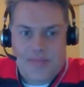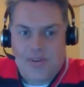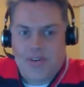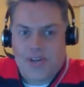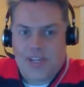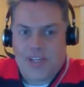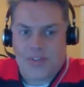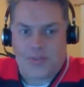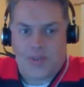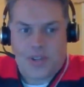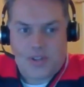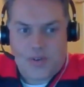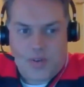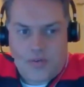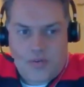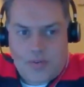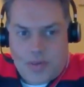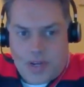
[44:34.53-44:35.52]
Okay, so I'll go
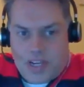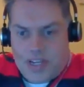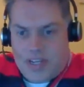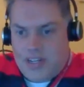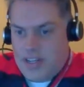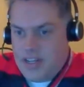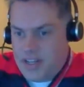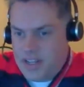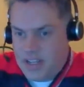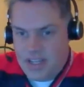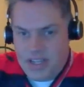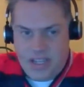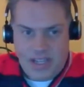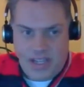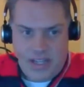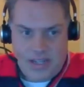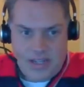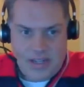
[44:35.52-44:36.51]
over mine,
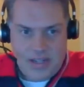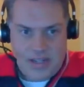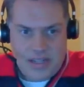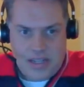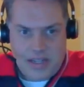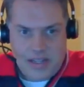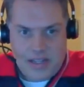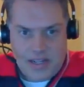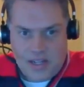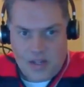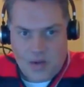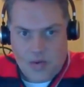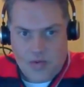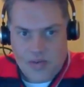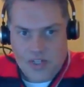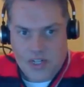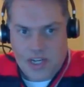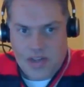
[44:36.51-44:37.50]
and then I'll go
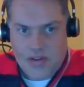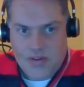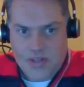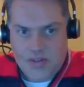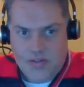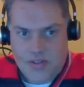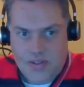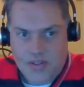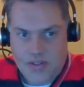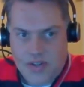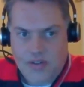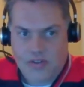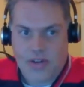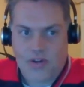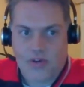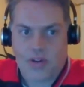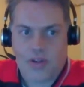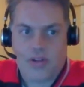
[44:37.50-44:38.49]
over Tyler's if he's not
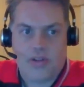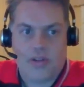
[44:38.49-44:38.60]
around.